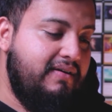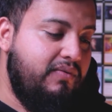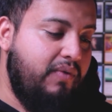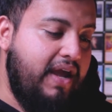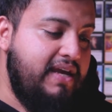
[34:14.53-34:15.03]

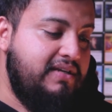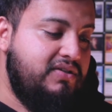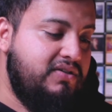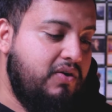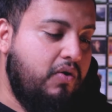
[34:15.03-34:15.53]

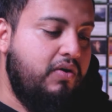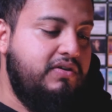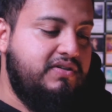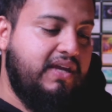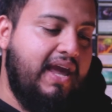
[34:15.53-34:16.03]
ranged, or
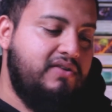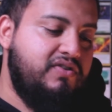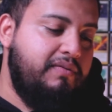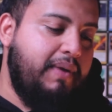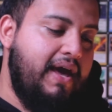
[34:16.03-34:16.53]
use a
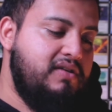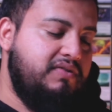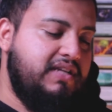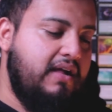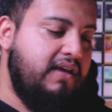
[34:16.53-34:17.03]
cantrip as
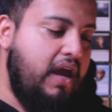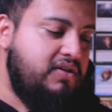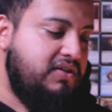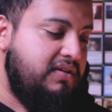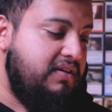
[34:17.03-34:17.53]

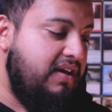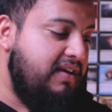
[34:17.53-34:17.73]
retaliation.